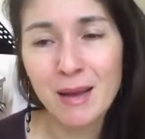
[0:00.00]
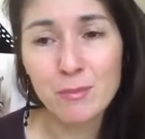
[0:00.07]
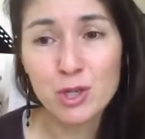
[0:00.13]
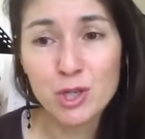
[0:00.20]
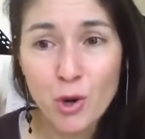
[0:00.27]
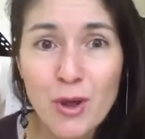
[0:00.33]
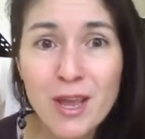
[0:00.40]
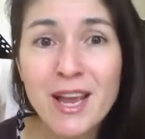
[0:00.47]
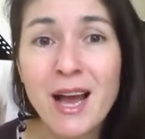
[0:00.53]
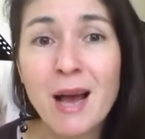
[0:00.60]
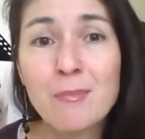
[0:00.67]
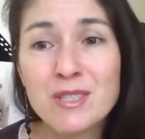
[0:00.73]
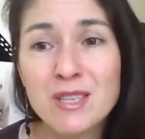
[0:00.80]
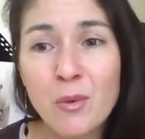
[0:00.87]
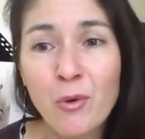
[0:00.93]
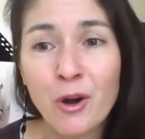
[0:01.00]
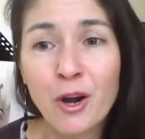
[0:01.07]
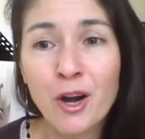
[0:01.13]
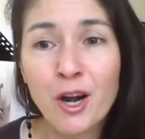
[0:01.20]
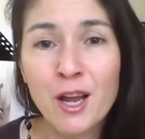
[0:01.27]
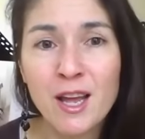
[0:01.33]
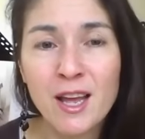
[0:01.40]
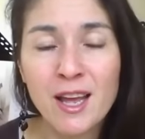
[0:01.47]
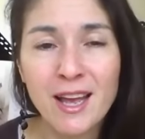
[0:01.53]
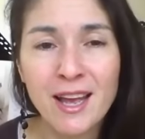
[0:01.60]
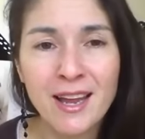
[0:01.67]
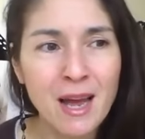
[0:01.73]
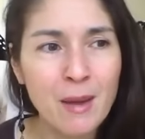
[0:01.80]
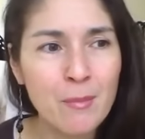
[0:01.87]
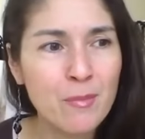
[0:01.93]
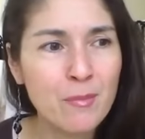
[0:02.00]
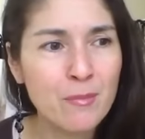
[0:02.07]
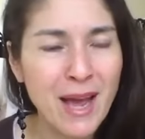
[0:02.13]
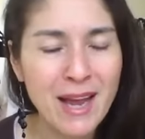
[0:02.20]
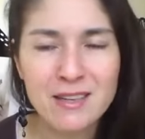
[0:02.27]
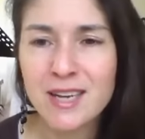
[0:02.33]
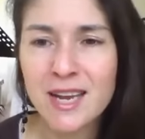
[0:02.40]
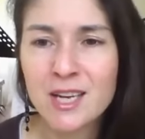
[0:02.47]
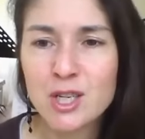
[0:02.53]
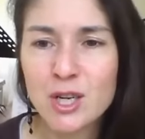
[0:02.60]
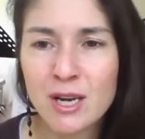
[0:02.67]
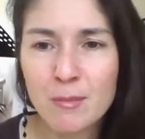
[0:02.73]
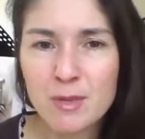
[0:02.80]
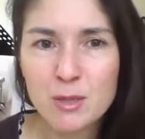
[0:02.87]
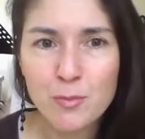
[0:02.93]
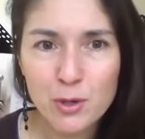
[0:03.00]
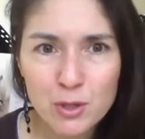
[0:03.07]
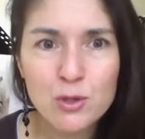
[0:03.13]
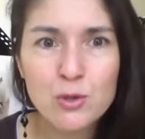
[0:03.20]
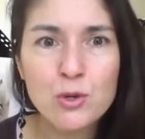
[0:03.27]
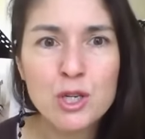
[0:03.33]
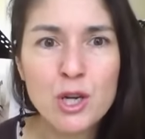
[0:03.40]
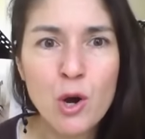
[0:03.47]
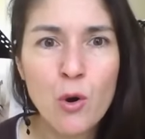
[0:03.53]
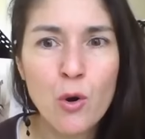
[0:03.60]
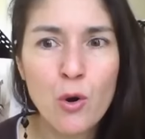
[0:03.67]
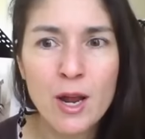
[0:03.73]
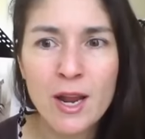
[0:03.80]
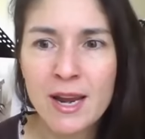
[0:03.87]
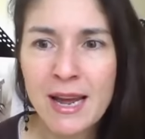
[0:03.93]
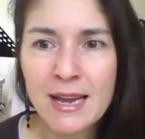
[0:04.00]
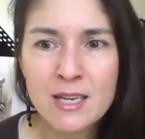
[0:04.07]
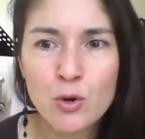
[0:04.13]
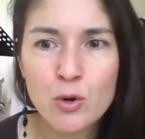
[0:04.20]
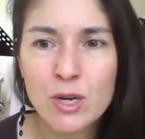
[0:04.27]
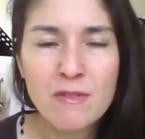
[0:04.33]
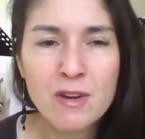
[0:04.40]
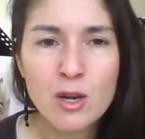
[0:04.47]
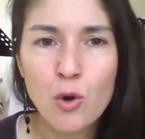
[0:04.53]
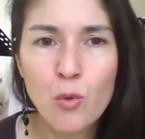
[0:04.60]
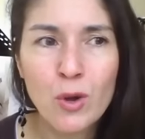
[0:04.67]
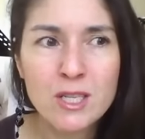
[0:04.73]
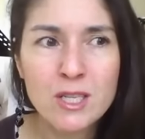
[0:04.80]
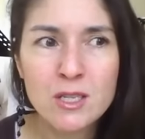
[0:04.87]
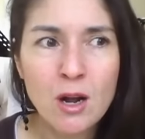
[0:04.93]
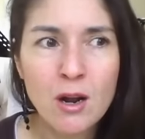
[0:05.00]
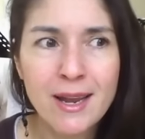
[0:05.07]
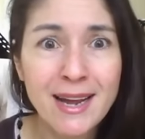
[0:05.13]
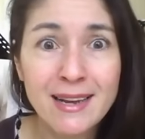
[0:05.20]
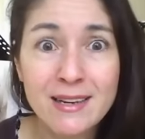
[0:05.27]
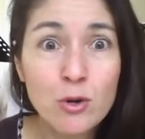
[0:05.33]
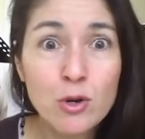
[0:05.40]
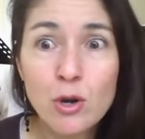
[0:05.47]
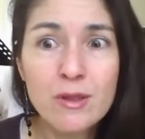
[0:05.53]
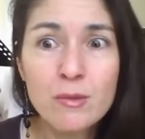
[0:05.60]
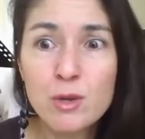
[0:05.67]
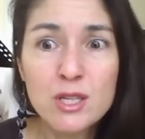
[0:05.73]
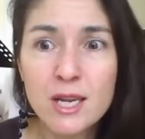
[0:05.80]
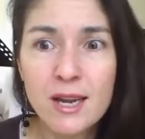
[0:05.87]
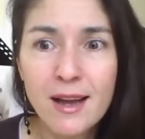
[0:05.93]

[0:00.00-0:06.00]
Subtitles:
I'm showing up somewhere and I'm backstage and I'm supposed to do a show and I don't even know what song and I don't know the